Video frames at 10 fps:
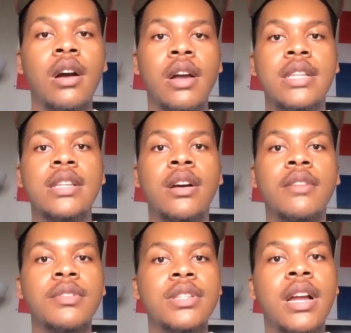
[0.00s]
Okay, so
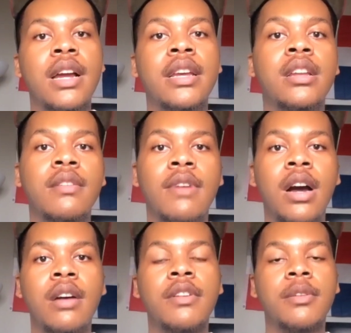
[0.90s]
if you start getting
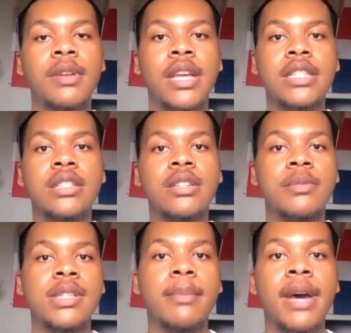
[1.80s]
involved in a relationship
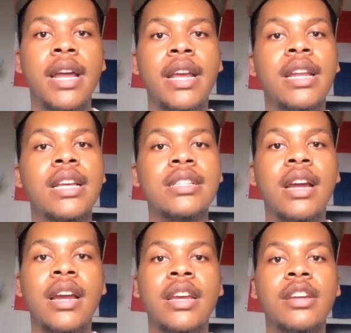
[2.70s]
with somebody and they
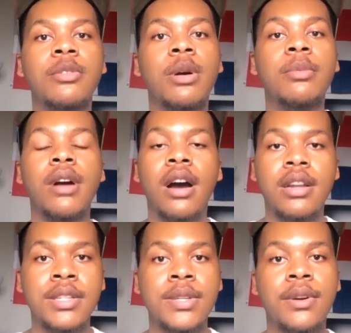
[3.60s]
start hitting you up with all
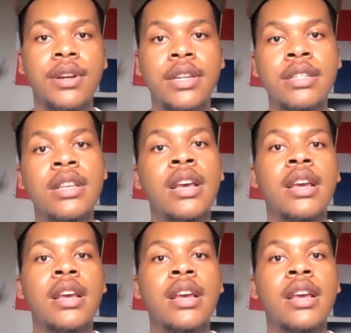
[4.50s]
the stories,